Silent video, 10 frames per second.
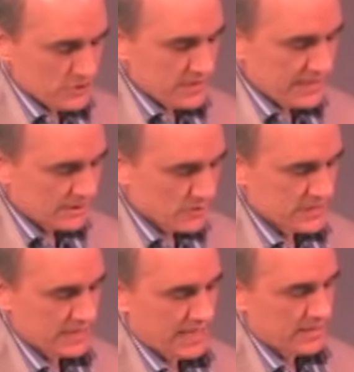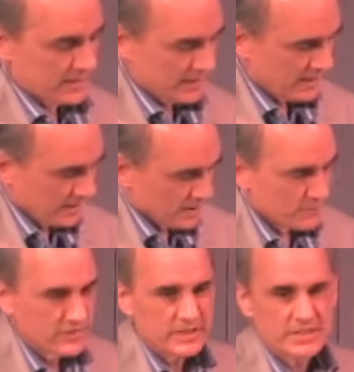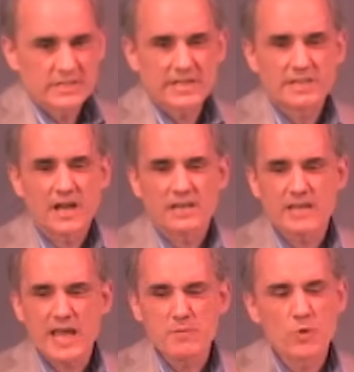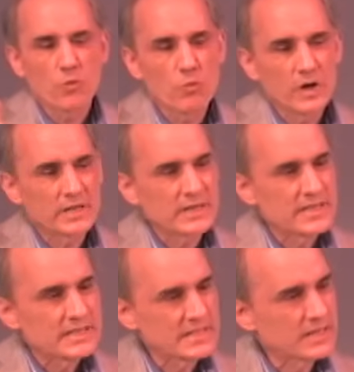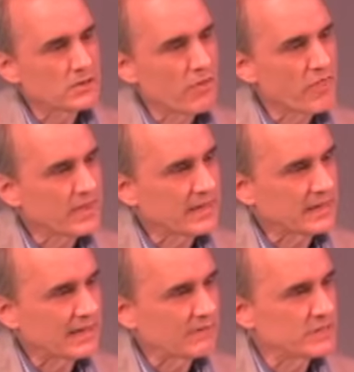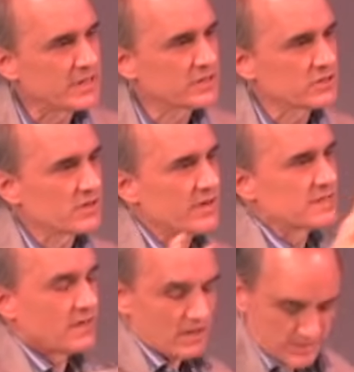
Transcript: was unique in Christianity? Ferguson cannot name one single thing after he surveys